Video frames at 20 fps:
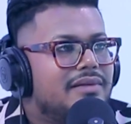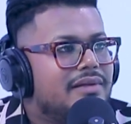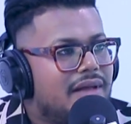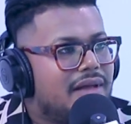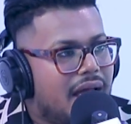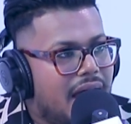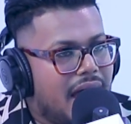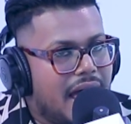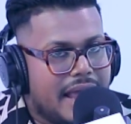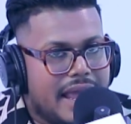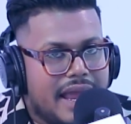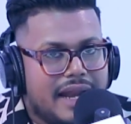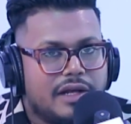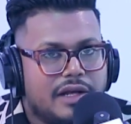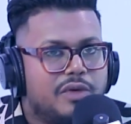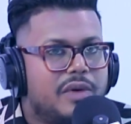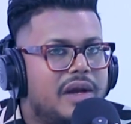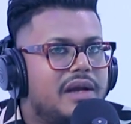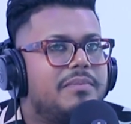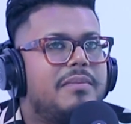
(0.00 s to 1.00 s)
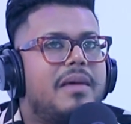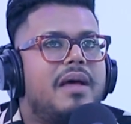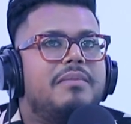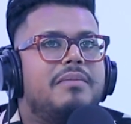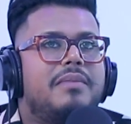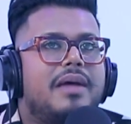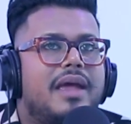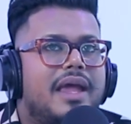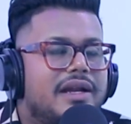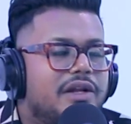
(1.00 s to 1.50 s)
I had a great mom,
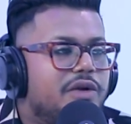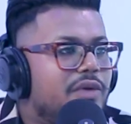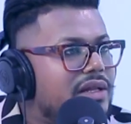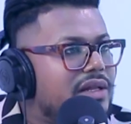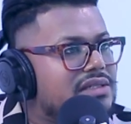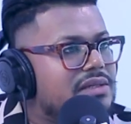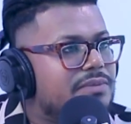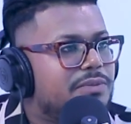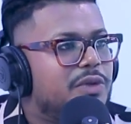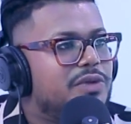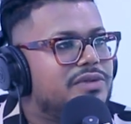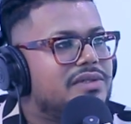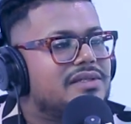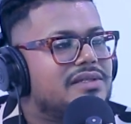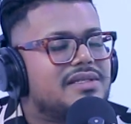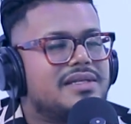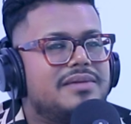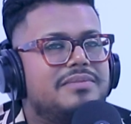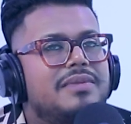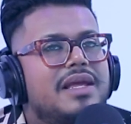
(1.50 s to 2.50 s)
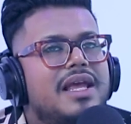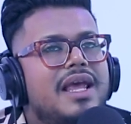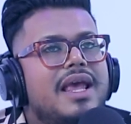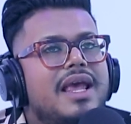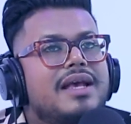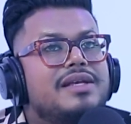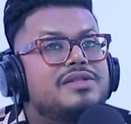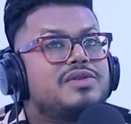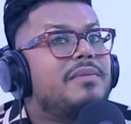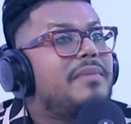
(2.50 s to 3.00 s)
I had great support system.
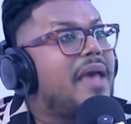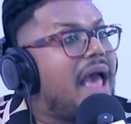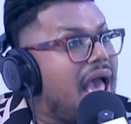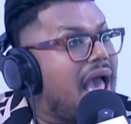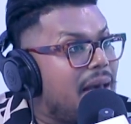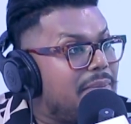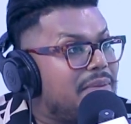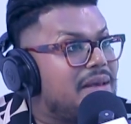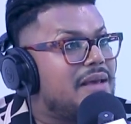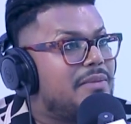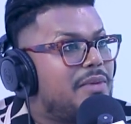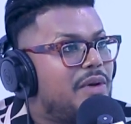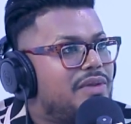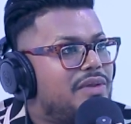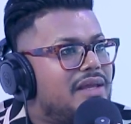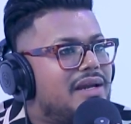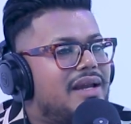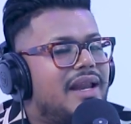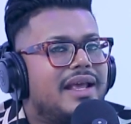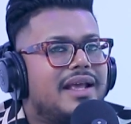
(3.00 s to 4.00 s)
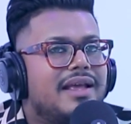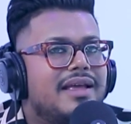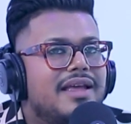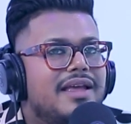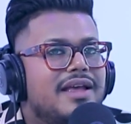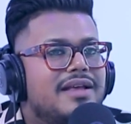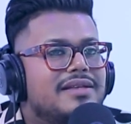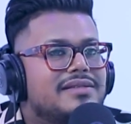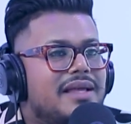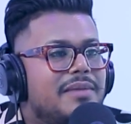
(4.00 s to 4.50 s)
So I'm happy about that. Like,
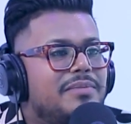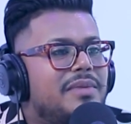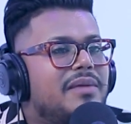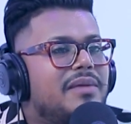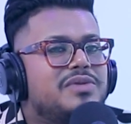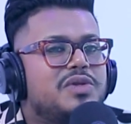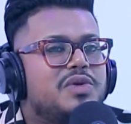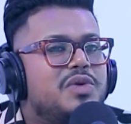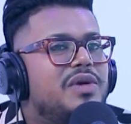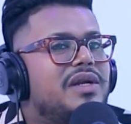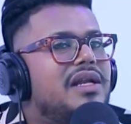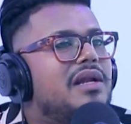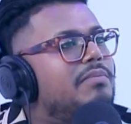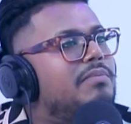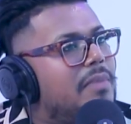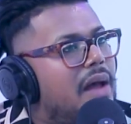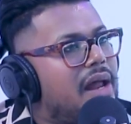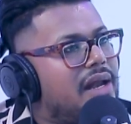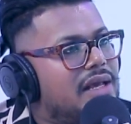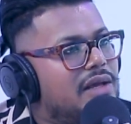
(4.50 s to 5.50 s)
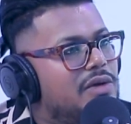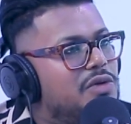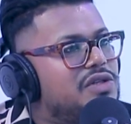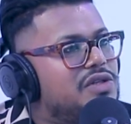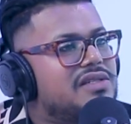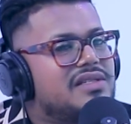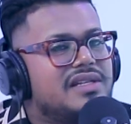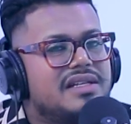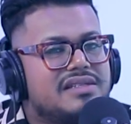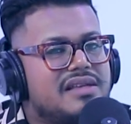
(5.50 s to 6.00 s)
sometimes you don't need money, you
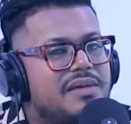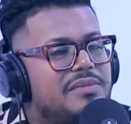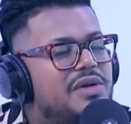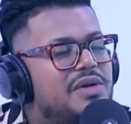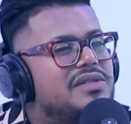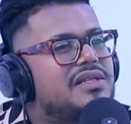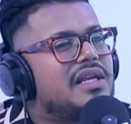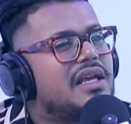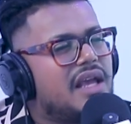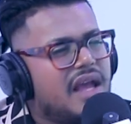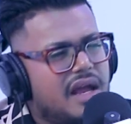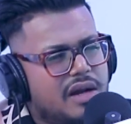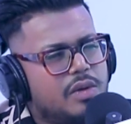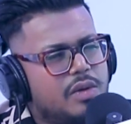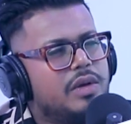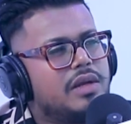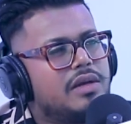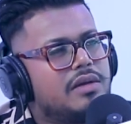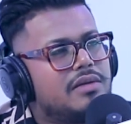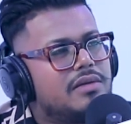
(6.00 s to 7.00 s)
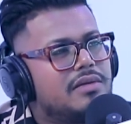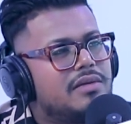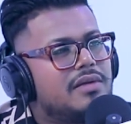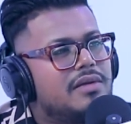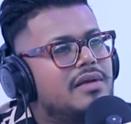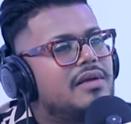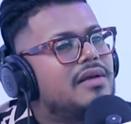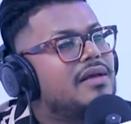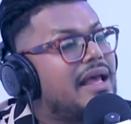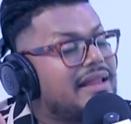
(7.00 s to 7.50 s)
just need somebody to say, yeah, do it.
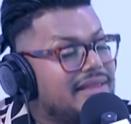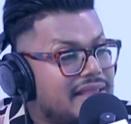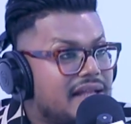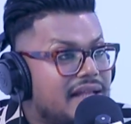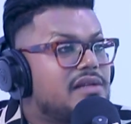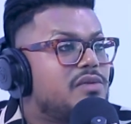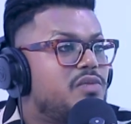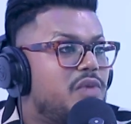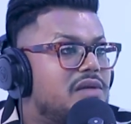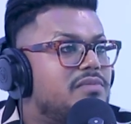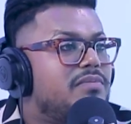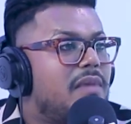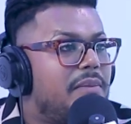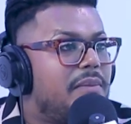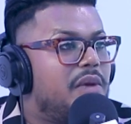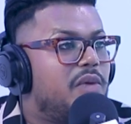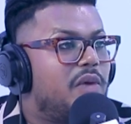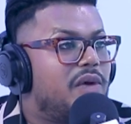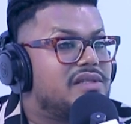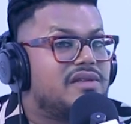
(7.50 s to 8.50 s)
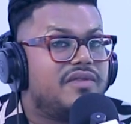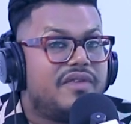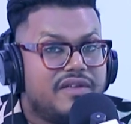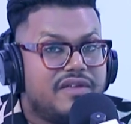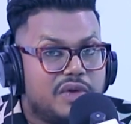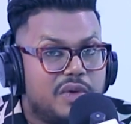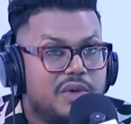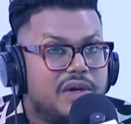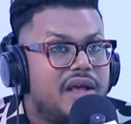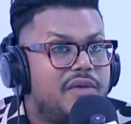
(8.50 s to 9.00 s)
And that's what mommy was. If I
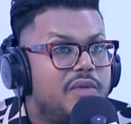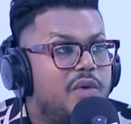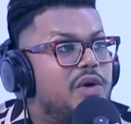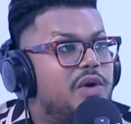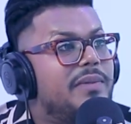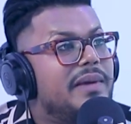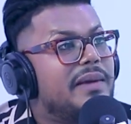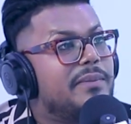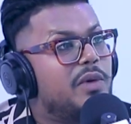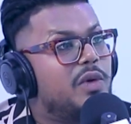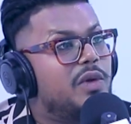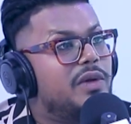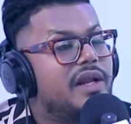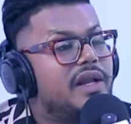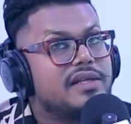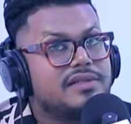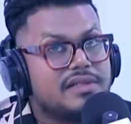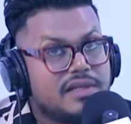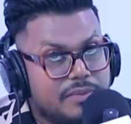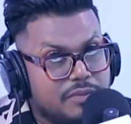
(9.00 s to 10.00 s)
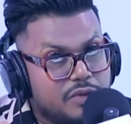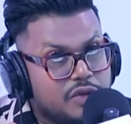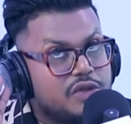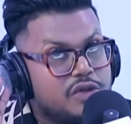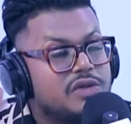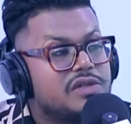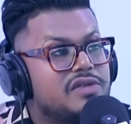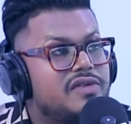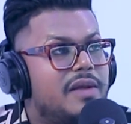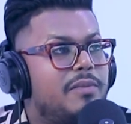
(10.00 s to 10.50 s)
told her I wanted to be a pole dancer, I'm sure
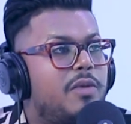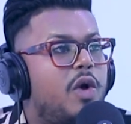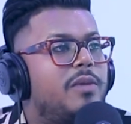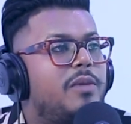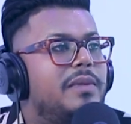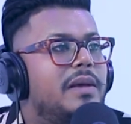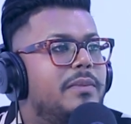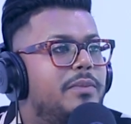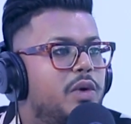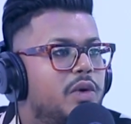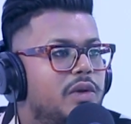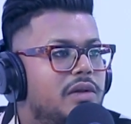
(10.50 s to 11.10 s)
she would have bought me a pole.